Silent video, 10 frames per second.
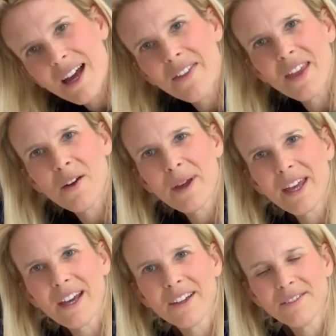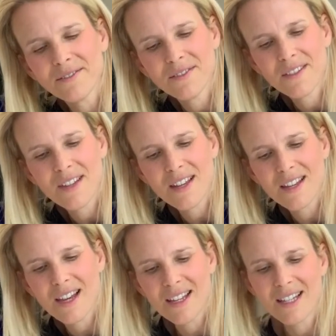And there we go,
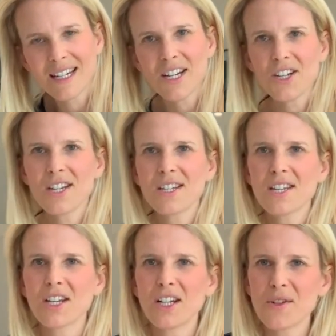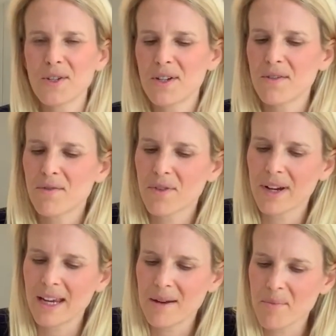a delicious
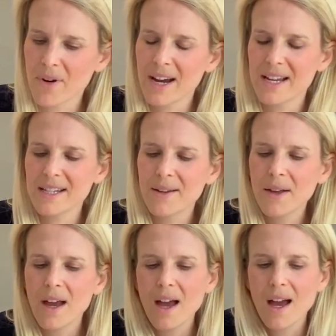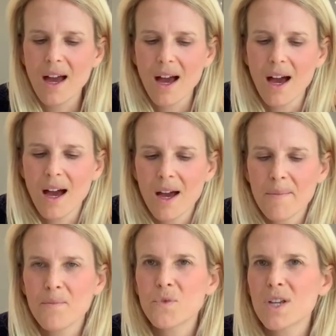gluten-free bread.
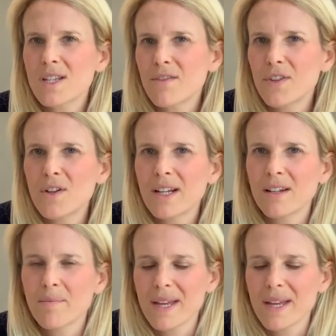Just a few little